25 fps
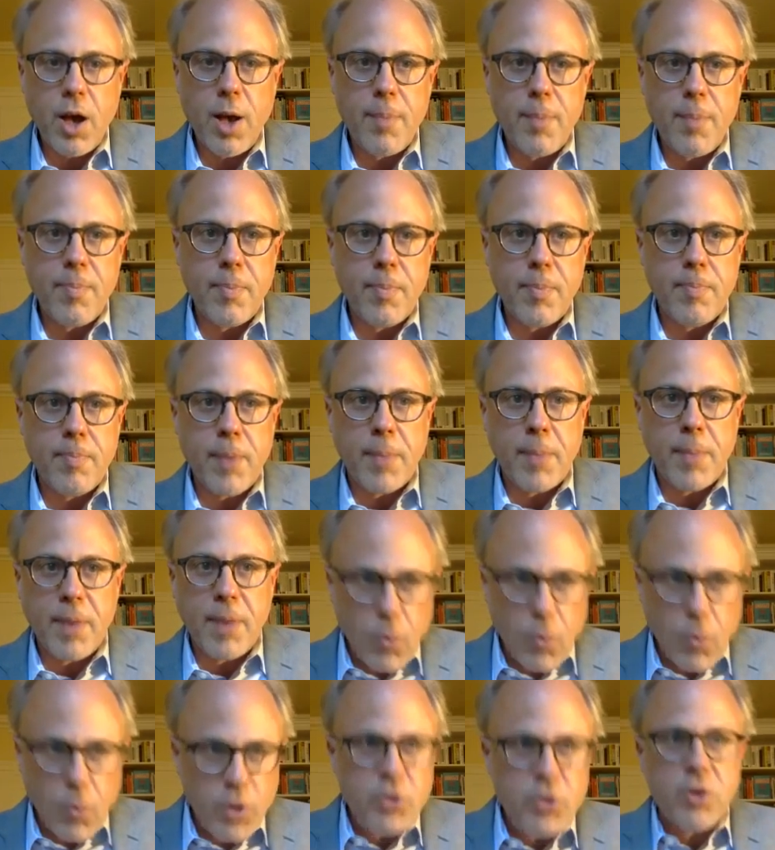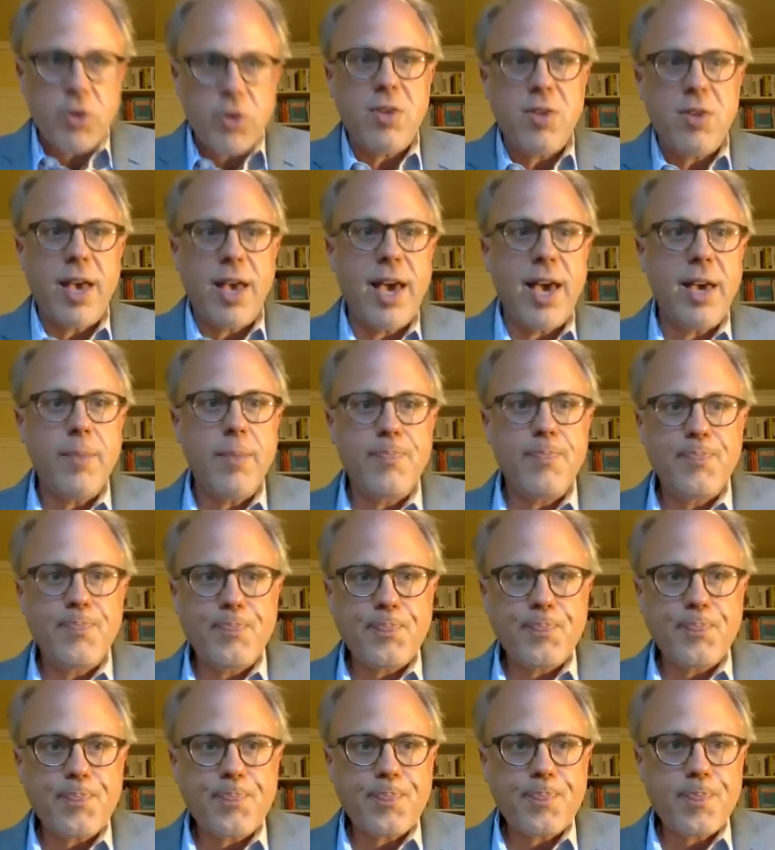I mean, I would just say
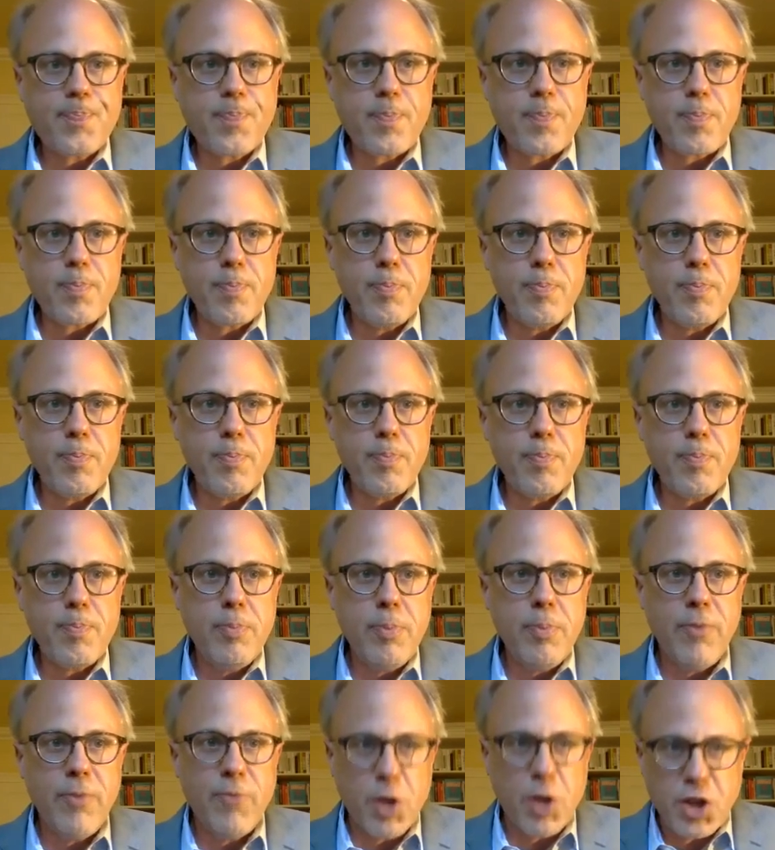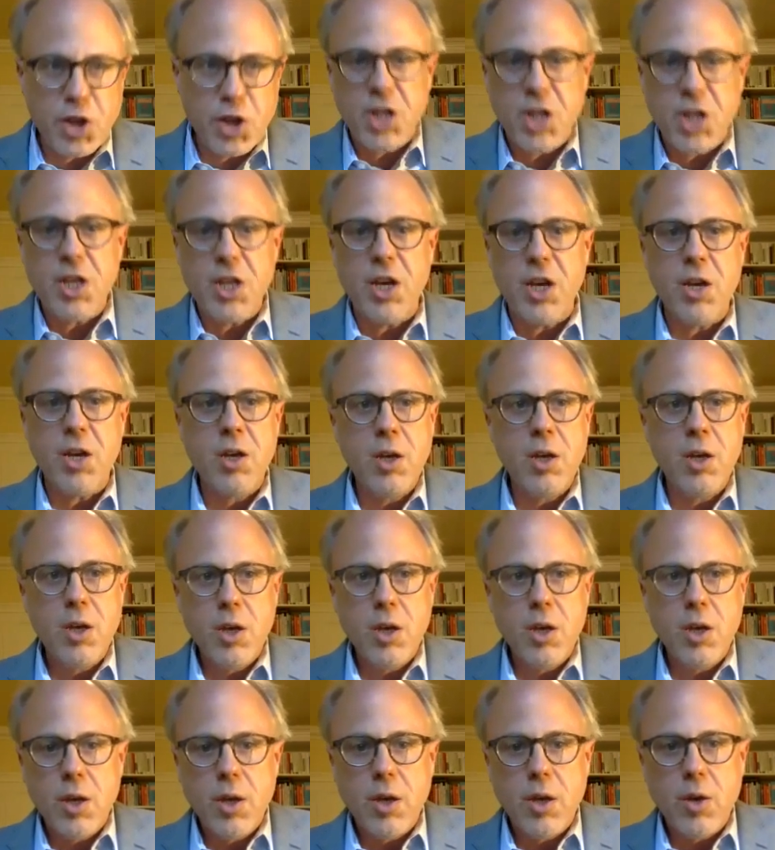Virginia
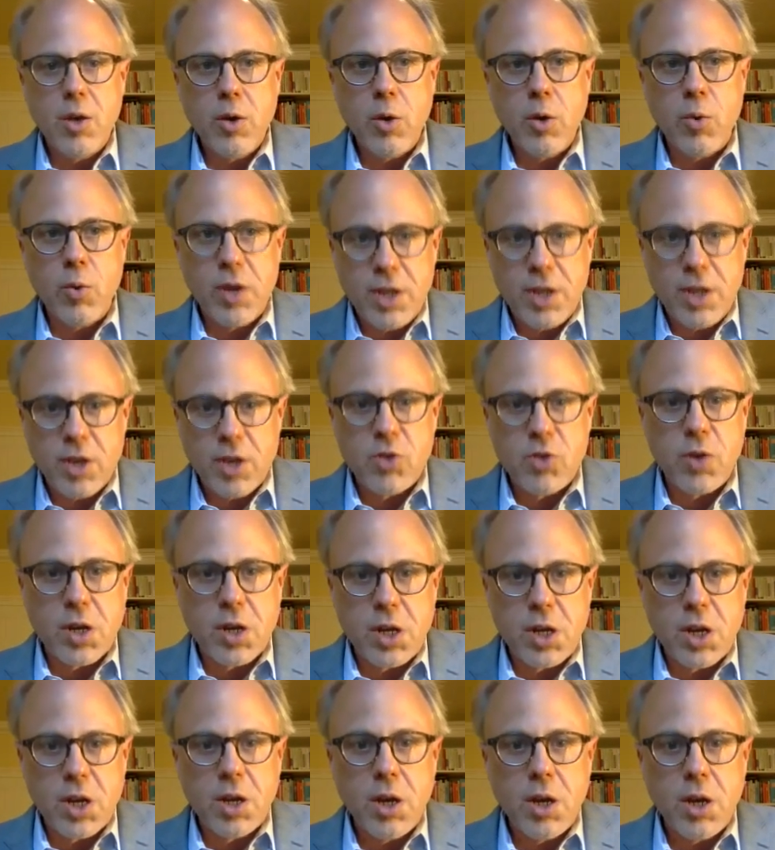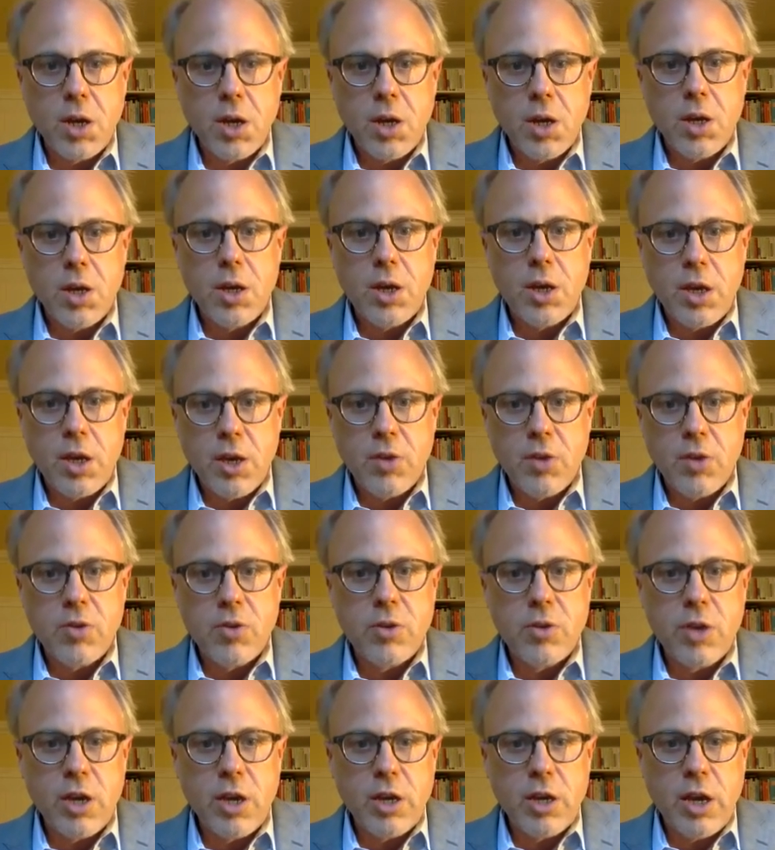redistricting
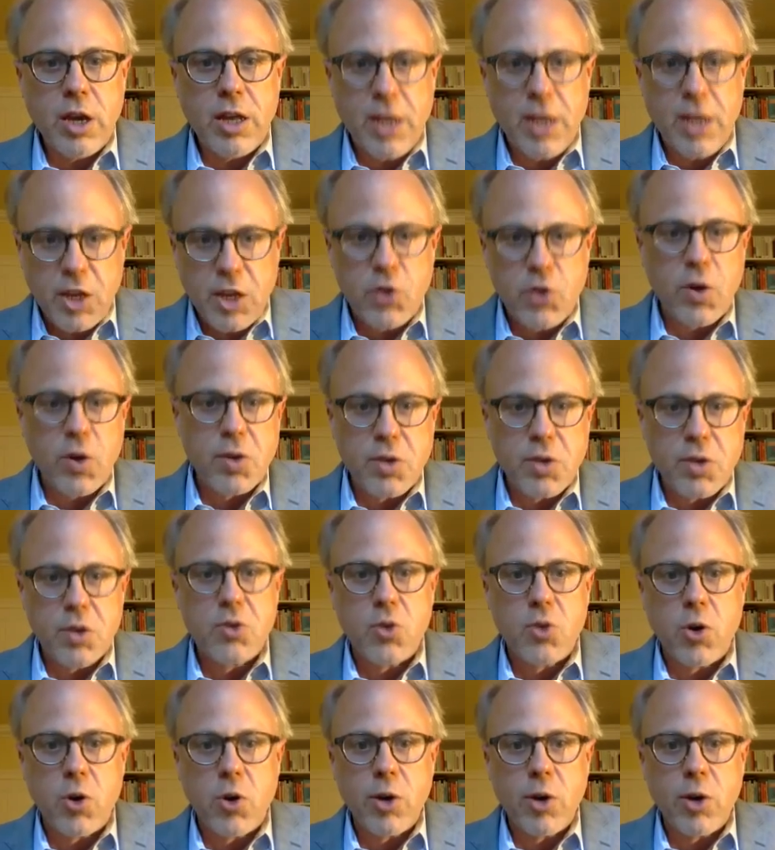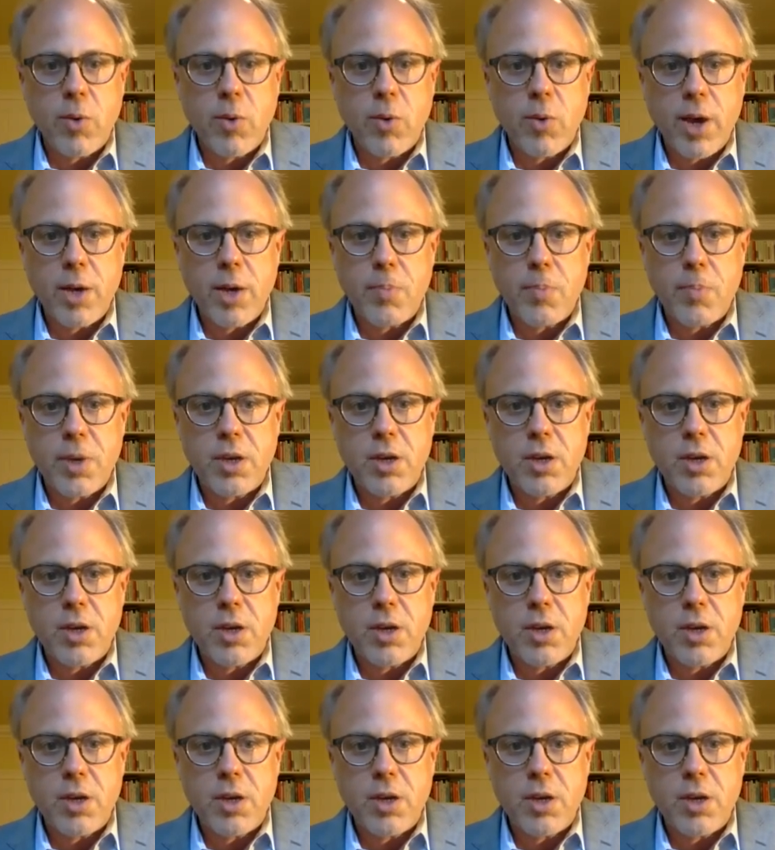is an interesting story, right?